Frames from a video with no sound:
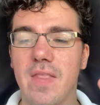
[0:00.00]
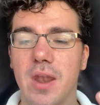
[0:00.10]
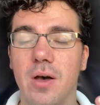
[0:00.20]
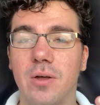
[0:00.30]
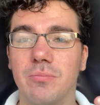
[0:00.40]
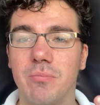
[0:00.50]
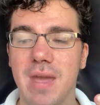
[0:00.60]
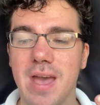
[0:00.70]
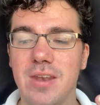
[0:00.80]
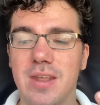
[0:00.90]
a
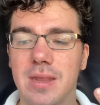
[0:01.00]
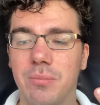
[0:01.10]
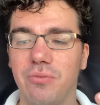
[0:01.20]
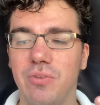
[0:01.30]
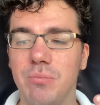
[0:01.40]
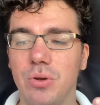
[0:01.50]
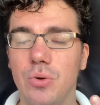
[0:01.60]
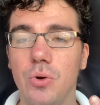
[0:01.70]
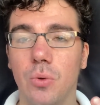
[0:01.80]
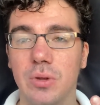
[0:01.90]
man named Finn
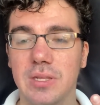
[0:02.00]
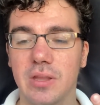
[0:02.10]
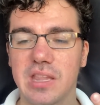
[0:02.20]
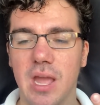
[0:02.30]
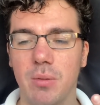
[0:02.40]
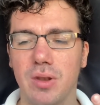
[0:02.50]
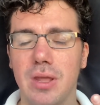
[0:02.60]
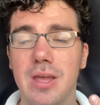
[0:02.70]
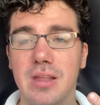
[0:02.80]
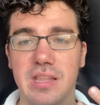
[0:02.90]
McCool would eat the salmon.
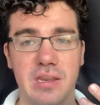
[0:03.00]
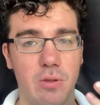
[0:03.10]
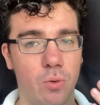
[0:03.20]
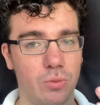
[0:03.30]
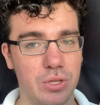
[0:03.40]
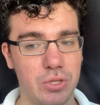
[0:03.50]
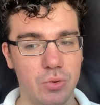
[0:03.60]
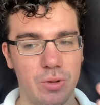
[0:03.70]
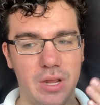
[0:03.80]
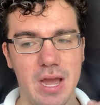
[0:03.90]
Since only
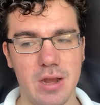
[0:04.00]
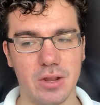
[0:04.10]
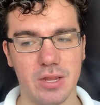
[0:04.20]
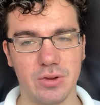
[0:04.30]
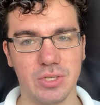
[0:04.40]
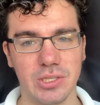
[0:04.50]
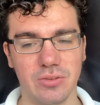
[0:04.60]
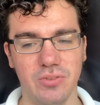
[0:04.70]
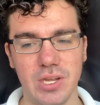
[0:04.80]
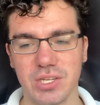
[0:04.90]
you and I are here to eat the
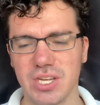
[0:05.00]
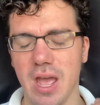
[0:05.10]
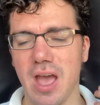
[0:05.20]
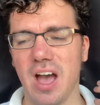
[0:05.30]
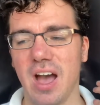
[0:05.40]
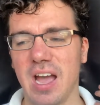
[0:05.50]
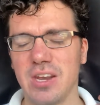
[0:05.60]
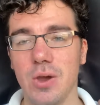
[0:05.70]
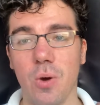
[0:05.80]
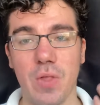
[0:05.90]
fish, I
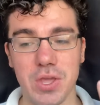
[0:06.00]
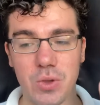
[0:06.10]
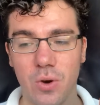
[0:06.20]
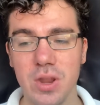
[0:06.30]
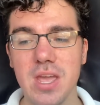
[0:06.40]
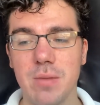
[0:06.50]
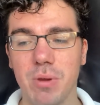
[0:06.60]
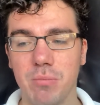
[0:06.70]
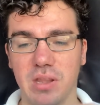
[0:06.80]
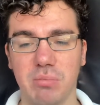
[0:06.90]
know that your name
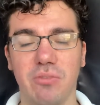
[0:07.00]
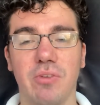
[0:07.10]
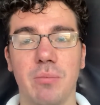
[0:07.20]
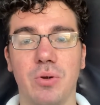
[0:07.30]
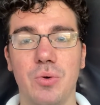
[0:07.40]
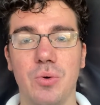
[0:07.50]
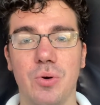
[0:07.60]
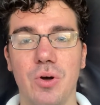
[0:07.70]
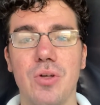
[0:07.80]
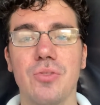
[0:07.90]
must be Finn
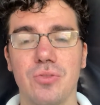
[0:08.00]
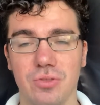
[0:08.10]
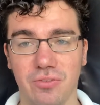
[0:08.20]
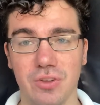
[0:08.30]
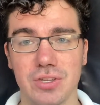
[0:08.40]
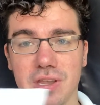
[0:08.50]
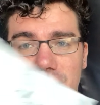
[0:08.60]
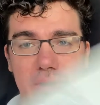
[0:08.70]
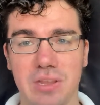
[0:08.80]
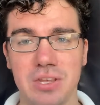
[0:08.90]
McCool. The fish is
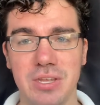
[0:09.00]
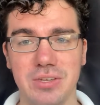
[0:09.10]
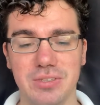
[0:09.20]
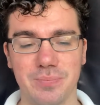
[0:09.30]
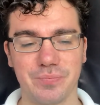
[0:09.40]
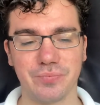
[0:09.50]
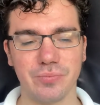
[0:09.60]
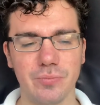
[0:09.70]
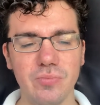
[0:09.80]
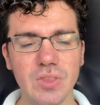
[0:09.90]
to eat."
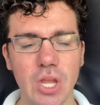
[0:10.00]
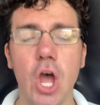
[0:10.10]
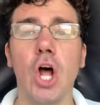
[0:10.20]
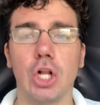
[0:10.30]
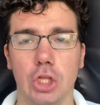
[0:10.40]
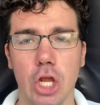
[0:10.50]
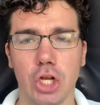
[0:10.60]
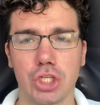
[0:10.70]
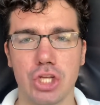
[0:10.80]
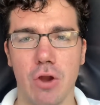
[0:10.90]
"Let us
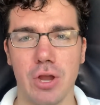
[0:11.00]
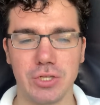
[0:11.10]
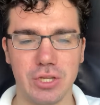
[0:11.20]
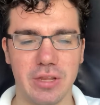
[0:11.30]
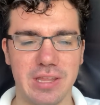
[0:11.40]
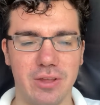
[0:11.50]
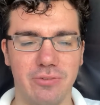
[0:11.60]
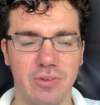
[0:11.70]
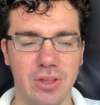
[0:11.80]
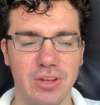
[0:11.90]
share it," said
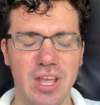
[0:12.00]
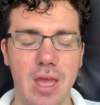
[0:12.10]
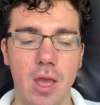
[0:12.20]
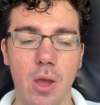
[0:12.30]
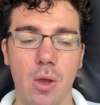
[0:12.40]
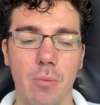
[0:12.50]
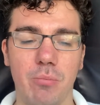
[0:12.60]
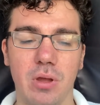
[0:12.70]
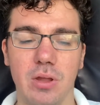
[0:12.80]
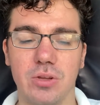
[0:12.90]
Finn.
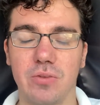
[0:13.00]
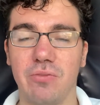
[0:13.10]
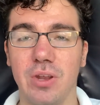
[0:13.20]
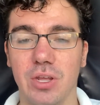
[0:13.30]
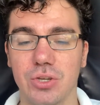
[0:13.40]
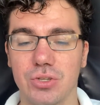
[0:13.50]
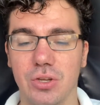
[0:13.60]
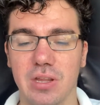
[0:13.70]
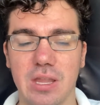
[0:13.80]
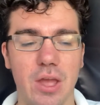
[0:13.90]
But Finnegas shook
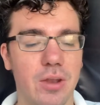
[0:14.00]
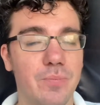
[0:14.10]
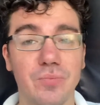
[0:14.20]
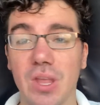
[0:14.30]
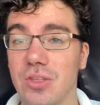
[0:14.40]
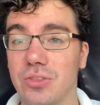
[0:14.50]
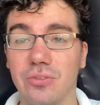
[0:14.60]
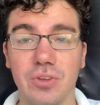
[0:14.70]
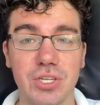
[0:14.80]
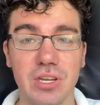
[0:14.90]
his head. "The
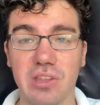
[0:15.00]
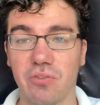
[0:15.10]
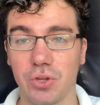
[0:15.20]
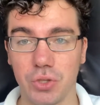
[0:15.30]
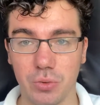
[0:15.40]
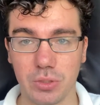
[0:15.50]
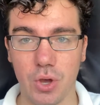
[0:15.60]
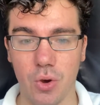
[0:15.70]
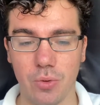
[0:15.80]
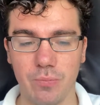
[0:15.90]
fish is for you
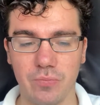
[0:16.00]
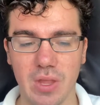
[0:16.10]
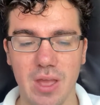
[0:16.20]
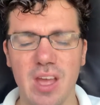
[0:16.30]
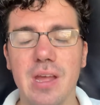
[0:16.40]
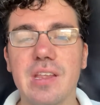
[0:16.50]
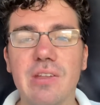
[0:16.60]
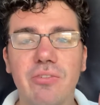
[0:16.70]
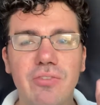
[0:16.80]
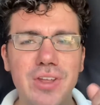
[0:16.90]
alone." So
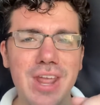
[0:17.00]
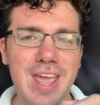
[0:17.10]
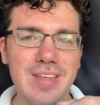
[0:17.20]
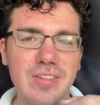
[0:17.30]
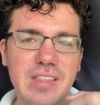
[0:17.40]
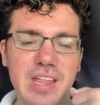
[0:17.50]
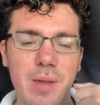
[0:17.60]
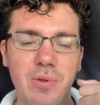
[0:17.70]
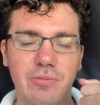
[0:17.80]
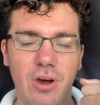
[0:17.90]
Finn ate the
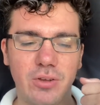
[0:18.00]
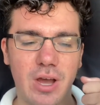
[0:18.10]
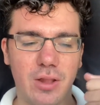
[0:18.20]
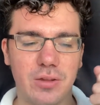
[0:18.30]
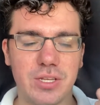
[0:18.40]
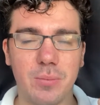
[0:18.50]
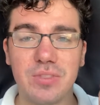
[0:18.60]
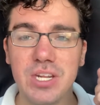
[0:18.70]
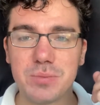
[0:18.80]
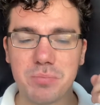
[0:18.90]
salmon of all knowledge, and with
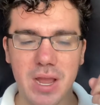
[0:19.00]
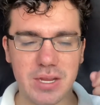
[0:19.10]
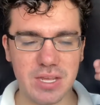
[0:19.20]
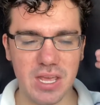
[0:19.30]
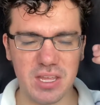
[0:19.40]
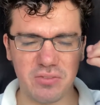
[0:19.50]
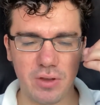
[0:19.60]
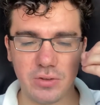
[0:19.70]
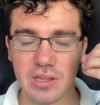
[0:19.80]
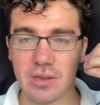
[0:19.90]
each bite, he
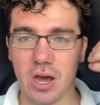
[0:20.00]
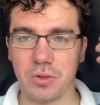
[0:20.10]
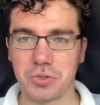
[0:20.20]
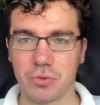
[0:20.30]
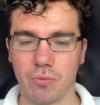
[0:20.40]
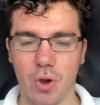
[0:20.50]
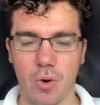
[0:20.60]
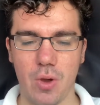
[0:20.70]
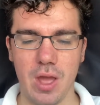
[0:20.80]
felt his knowledge grow.